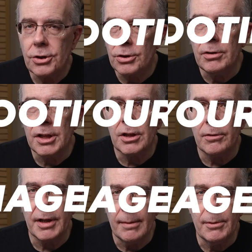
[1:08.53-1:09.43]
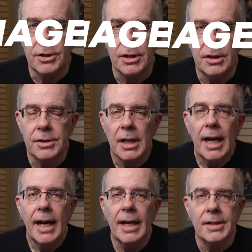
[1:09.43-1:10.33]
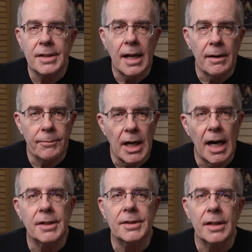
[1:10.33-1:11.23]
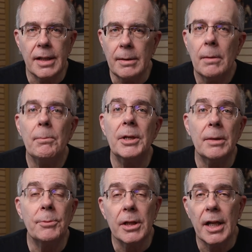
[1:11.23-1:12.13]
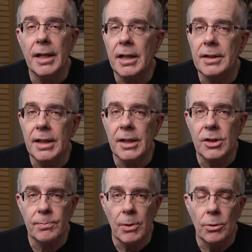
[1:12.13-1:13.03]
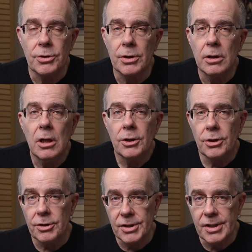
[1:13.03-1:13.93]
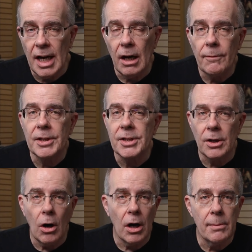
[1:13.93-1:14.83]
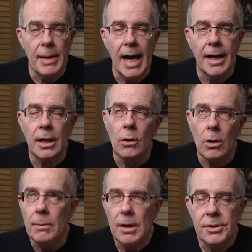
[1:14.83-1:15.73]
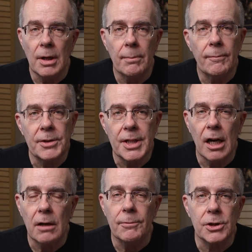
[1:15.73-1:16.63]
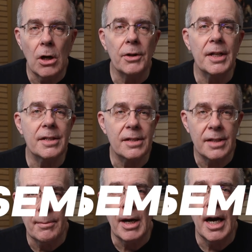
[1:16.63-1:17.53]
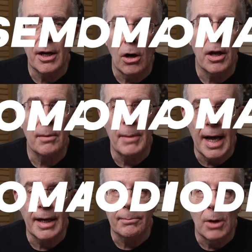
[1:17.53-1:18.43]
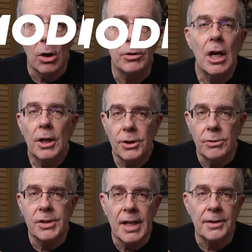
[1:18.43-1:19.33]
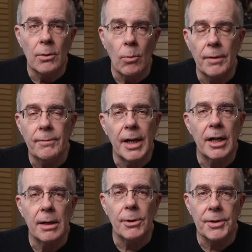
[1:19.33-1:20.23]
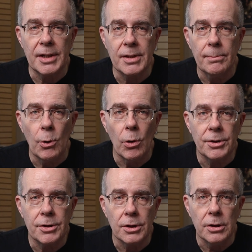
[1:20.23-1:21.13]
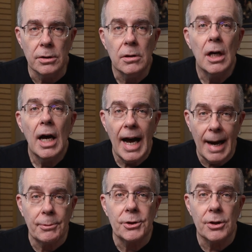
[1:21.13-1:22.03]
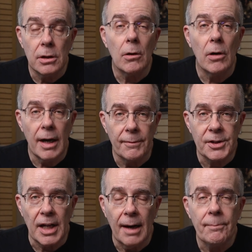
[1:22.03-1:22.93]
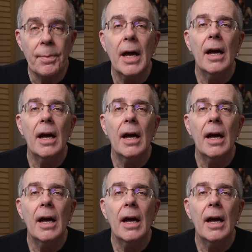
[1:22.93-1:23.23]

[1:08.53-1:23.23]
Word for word: shooting your images instead of constantly manipulating the exposure yourself. It's an automatic, or some photographers call it a semi-automatic mode. You set the one variable that's important to you, aperture or f-stop,